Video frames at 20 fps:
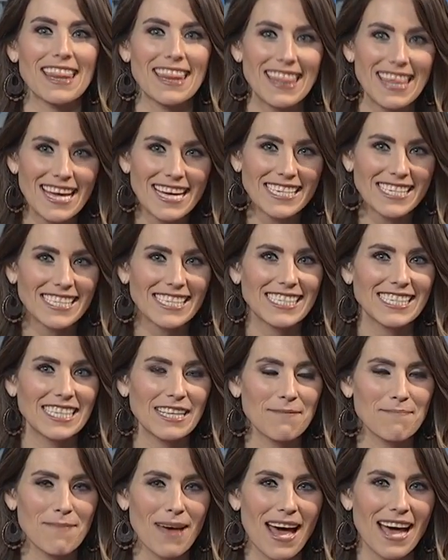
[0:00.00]
This is
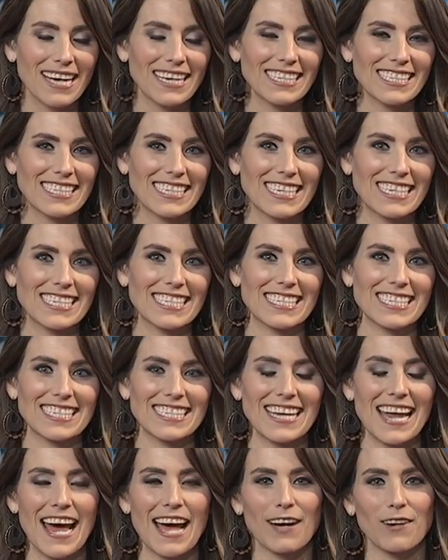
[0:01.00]
the magazine to
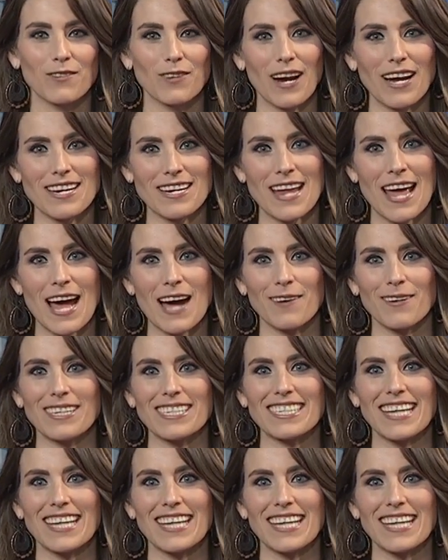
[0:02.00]
snag right now.